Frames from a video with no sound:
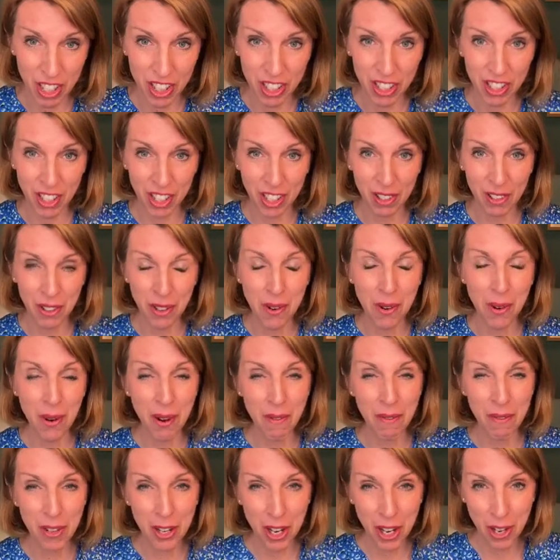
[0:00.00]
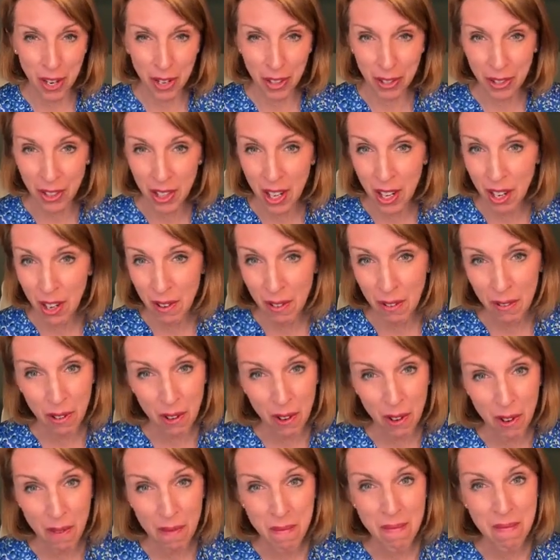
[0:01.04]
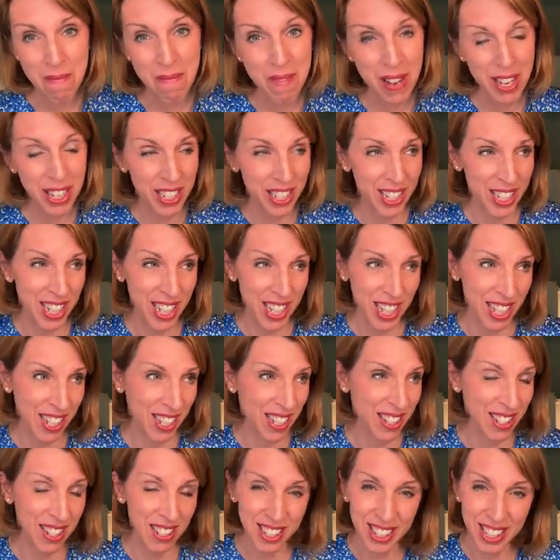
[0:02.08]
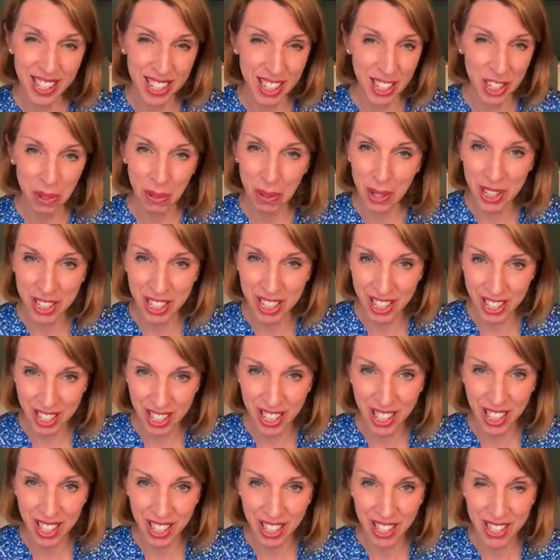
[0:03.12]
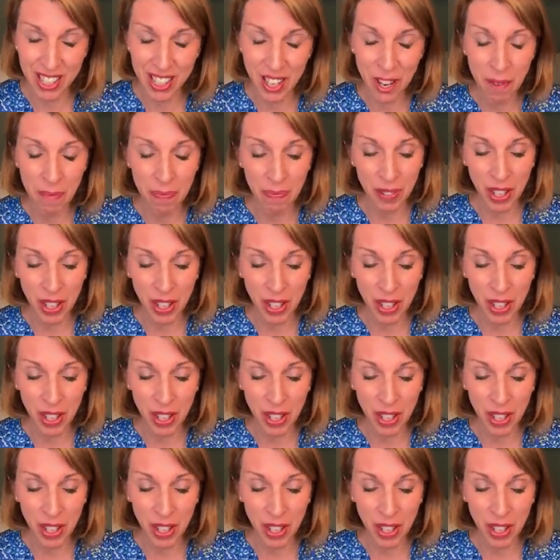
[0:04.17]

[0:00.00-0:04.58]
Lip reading: Critchlow, who I've known for many years, nearly 20 years.